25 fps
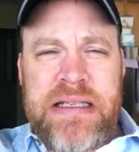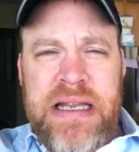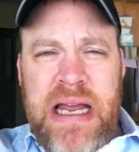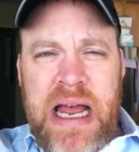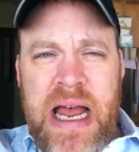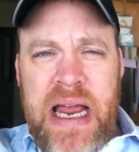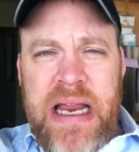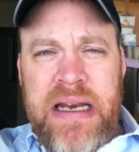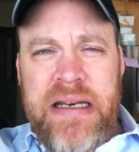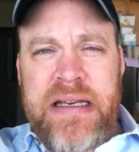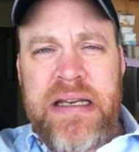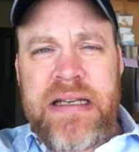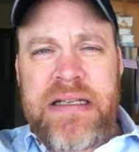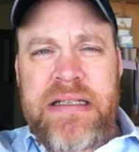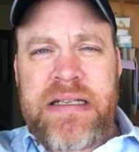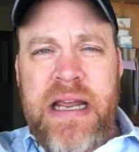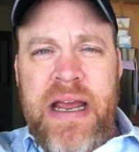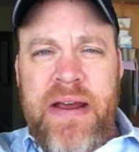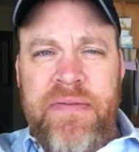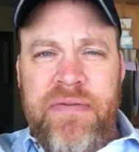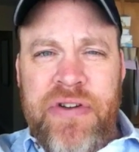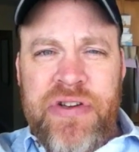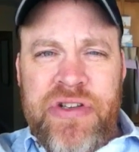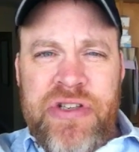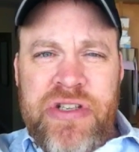Scientists
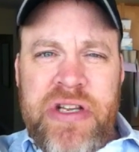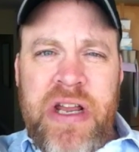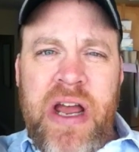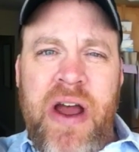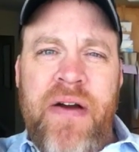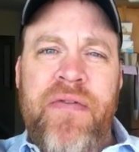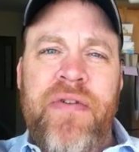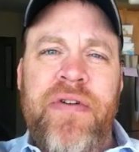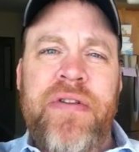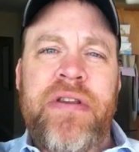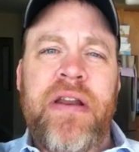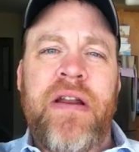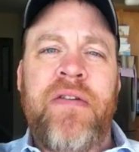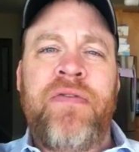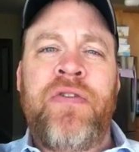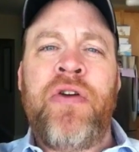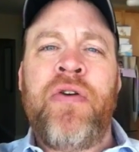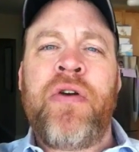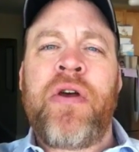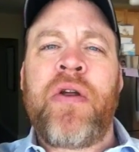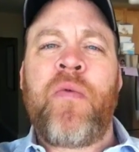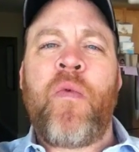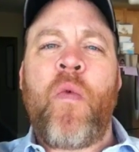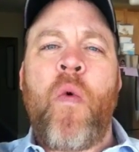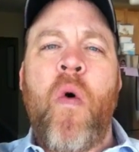have discovered that if
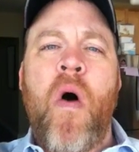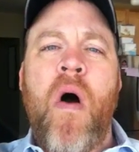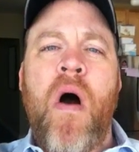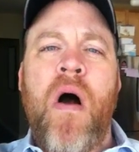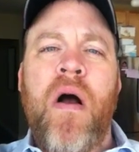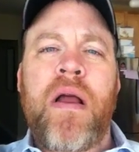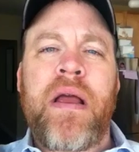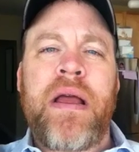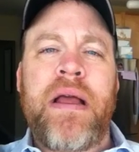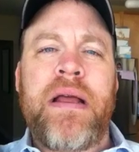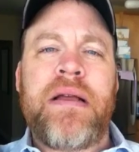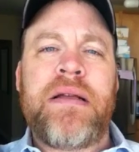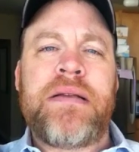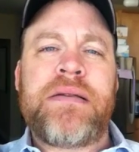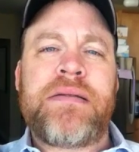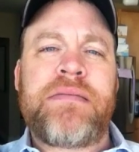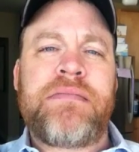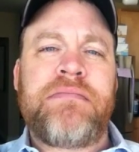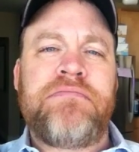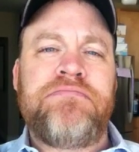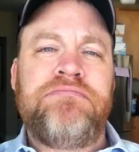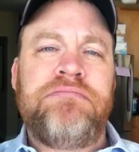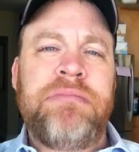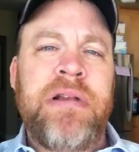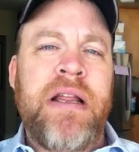you can walk
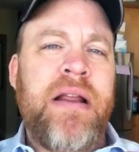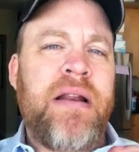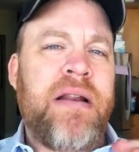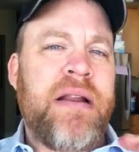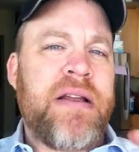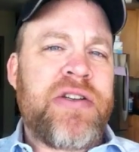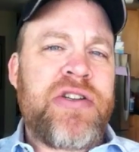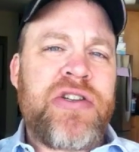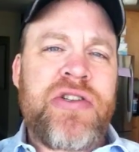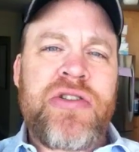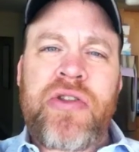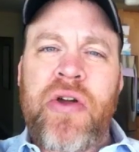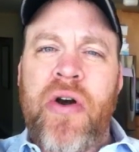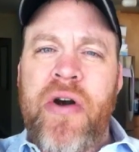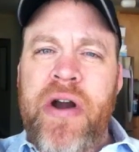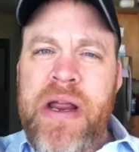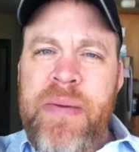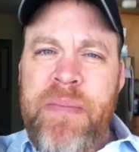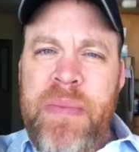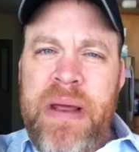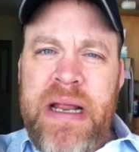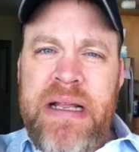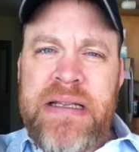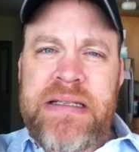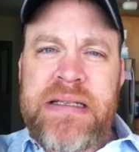as little as
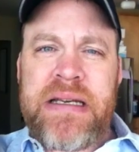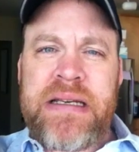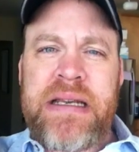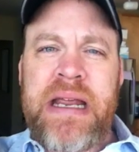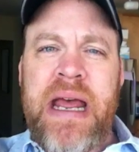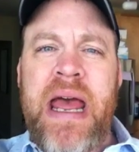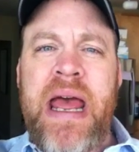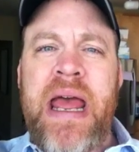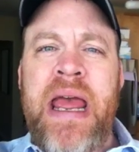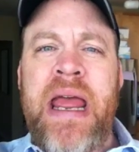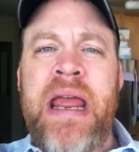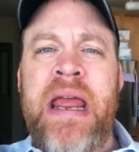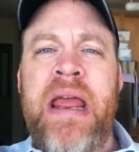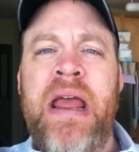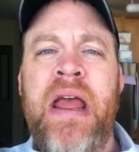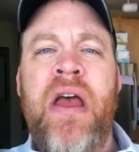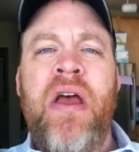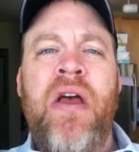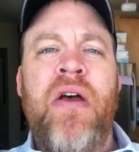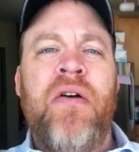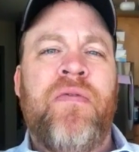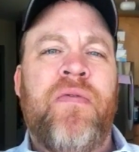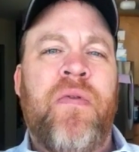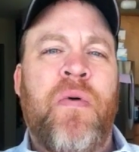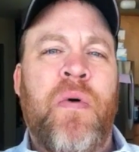30 minutes a day
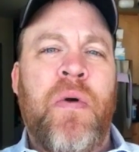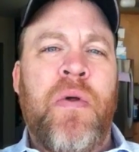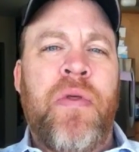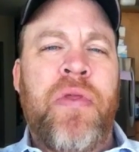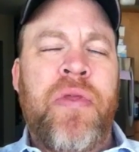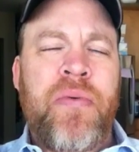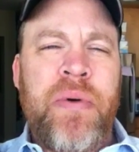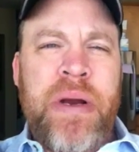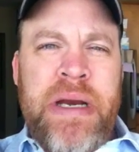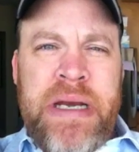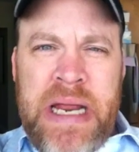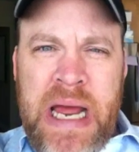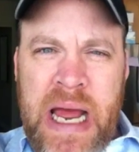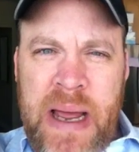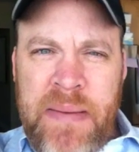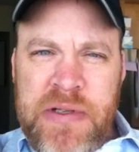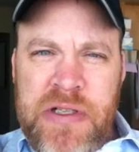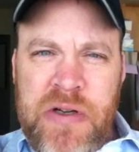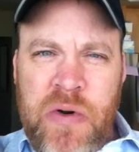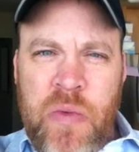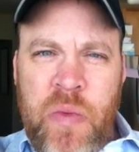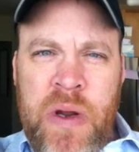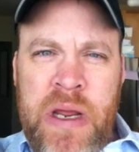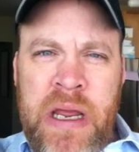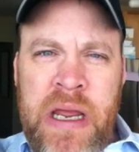for three
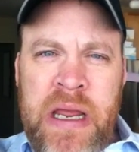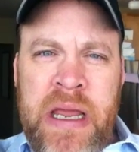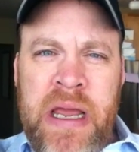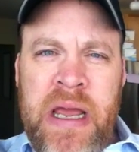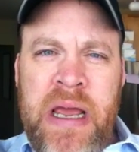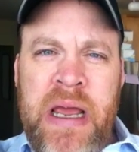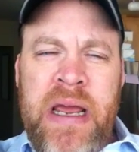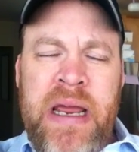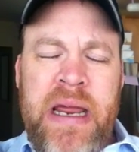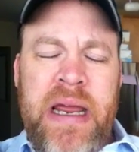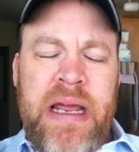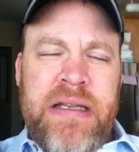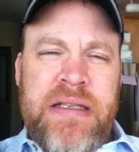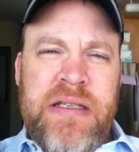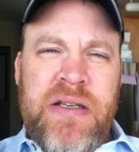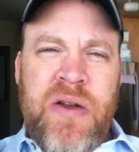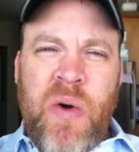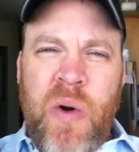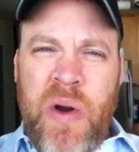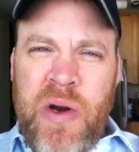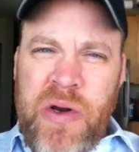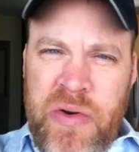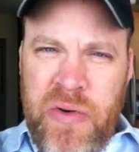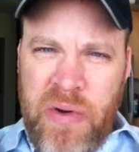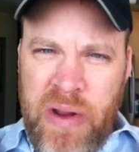times a week, it's
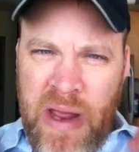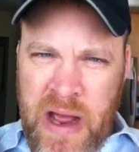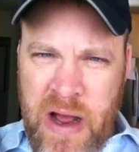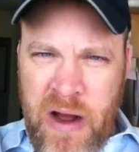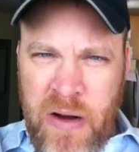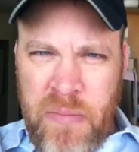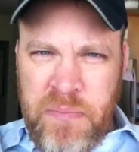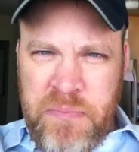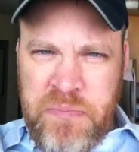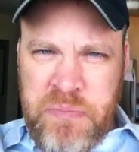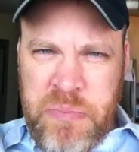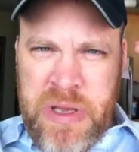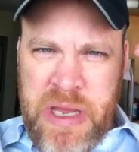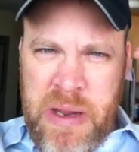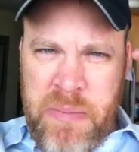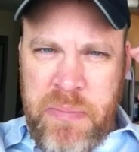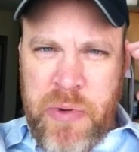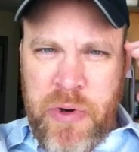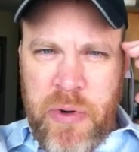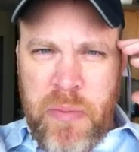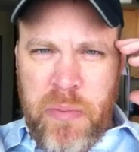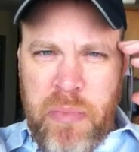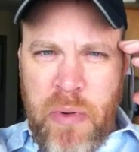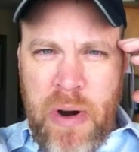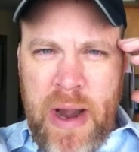going to help
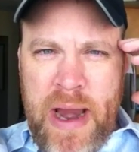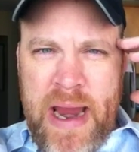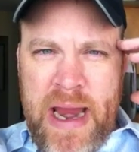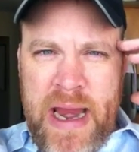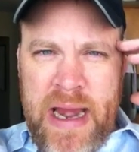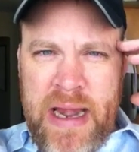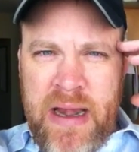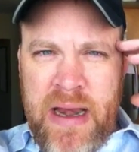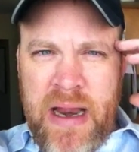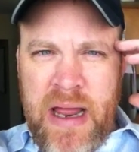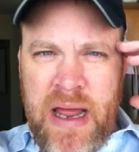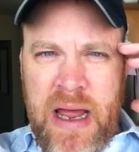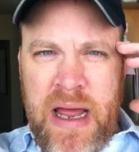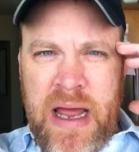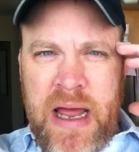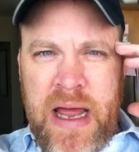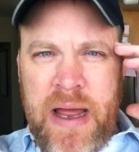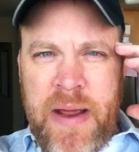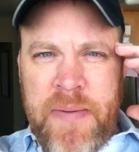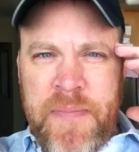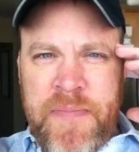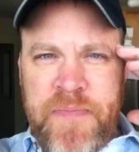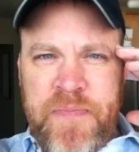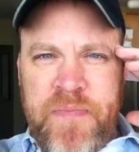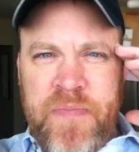keep your brain
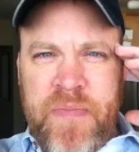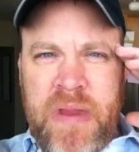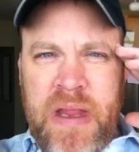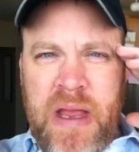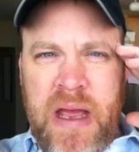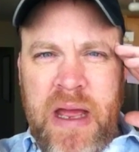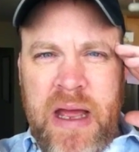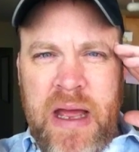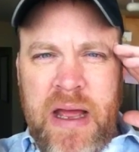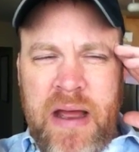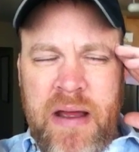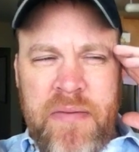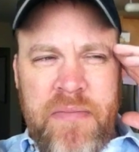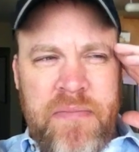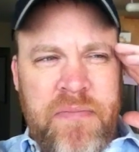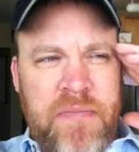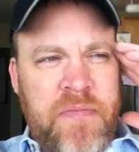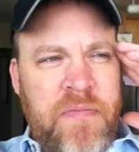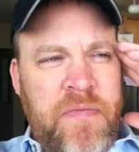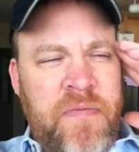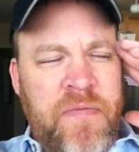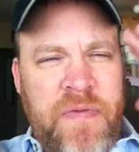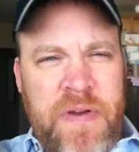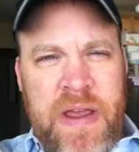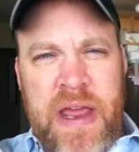uh, uh,
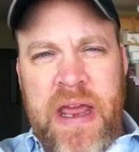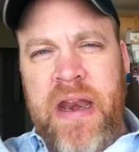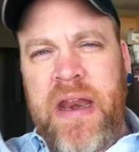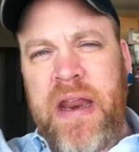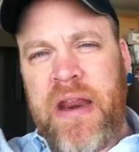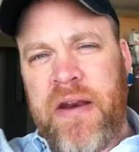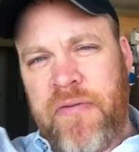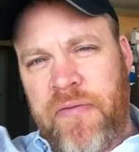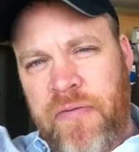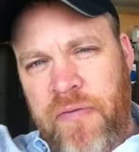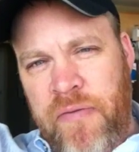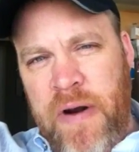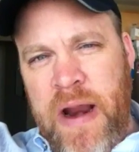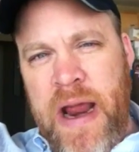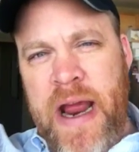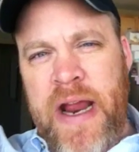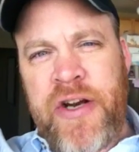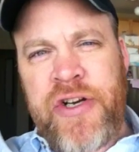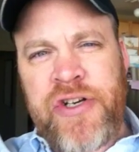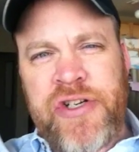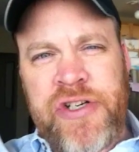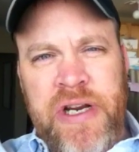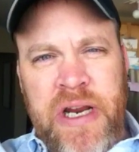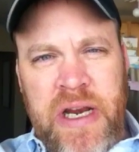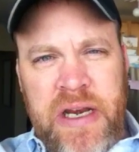fit and
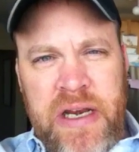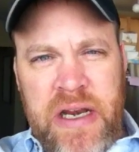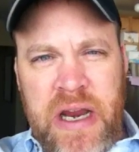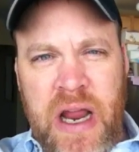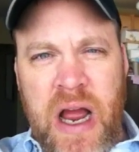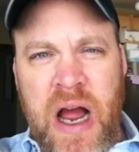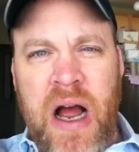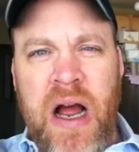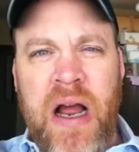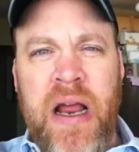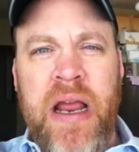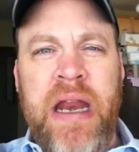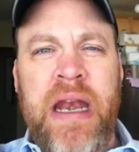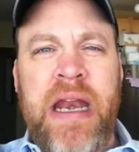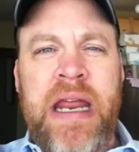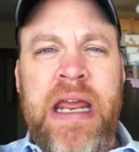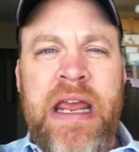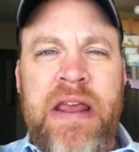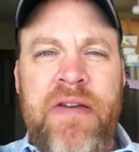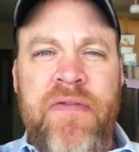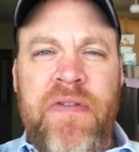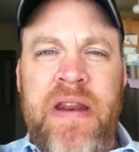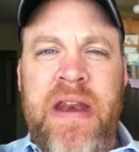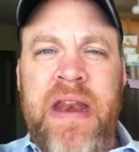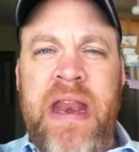fresh and young, and
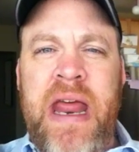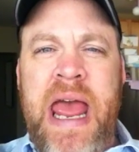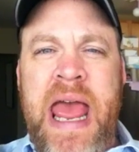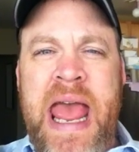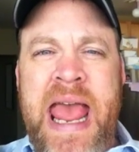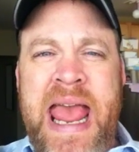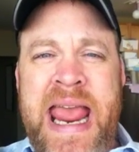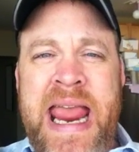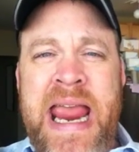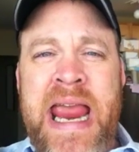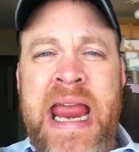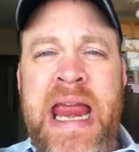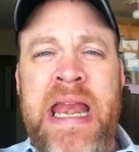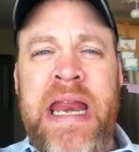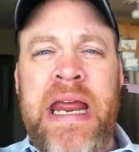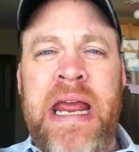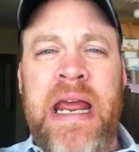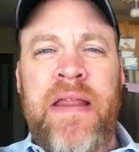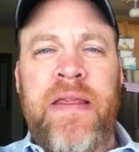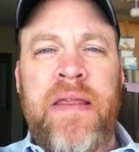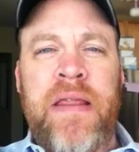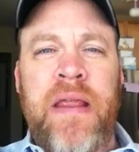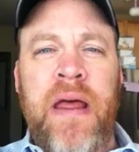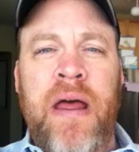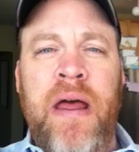even aid
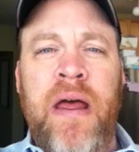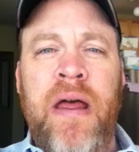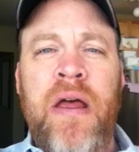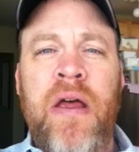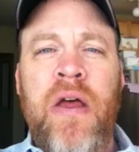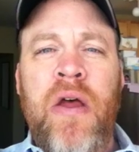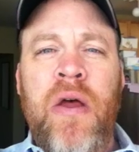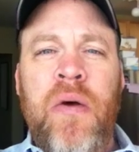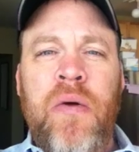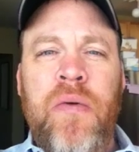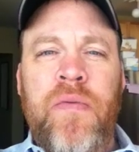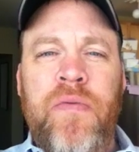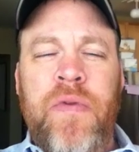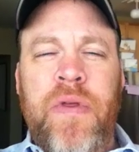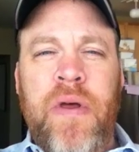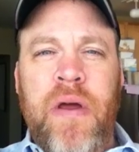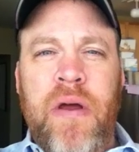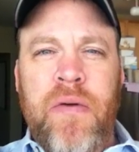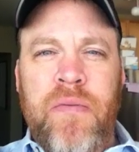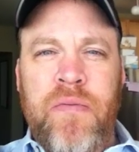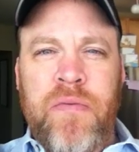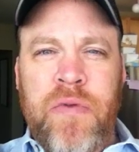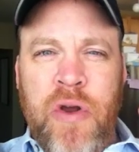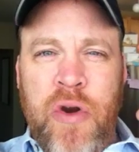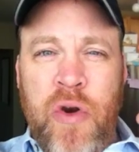in the
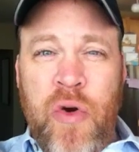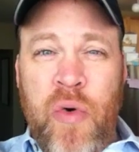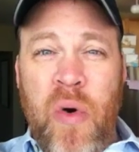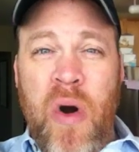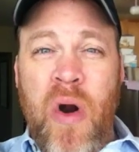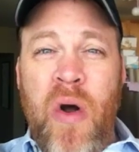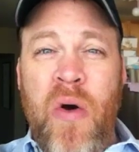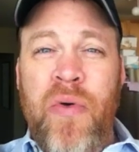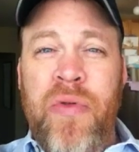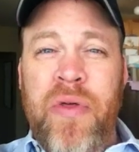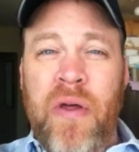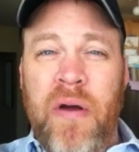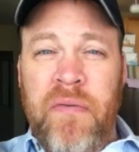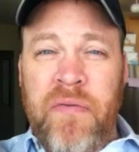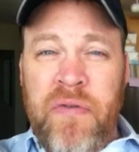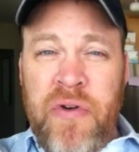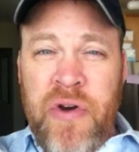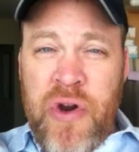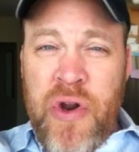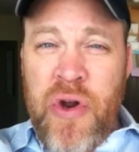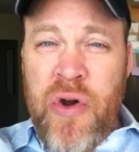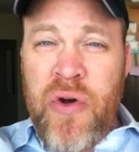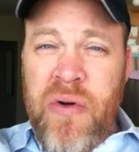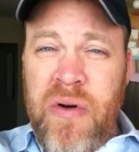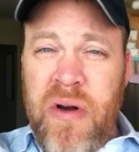the, the growth of
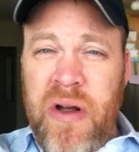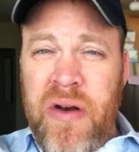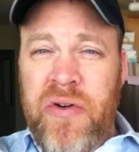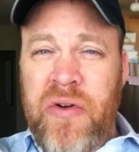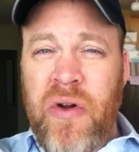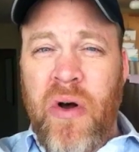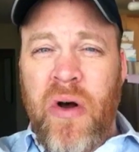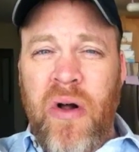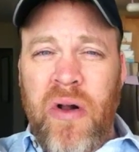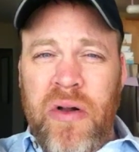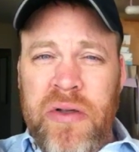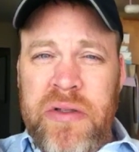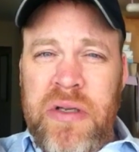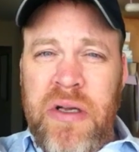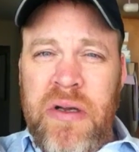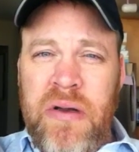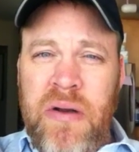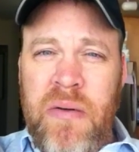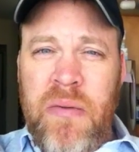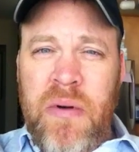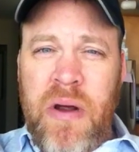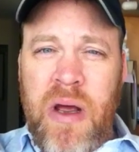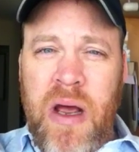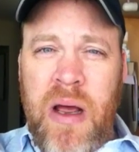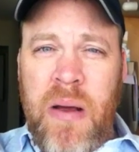new adult
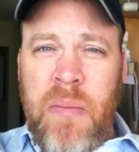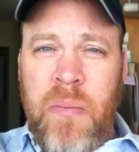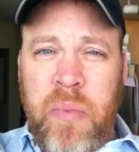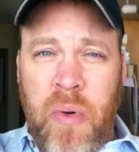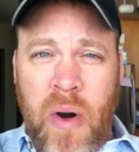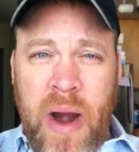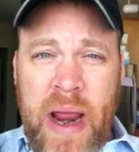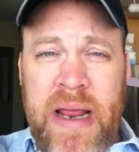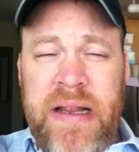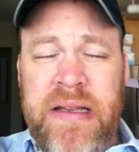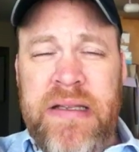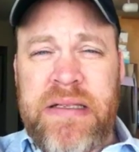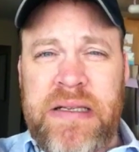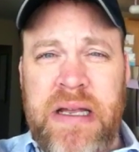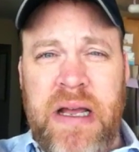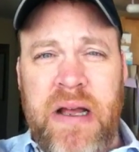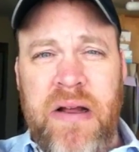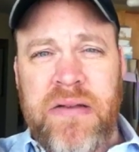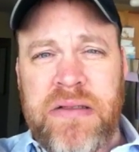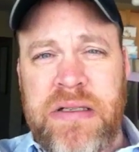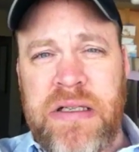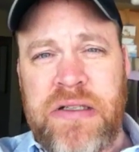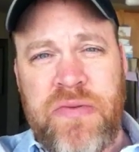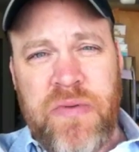uh, brain cells.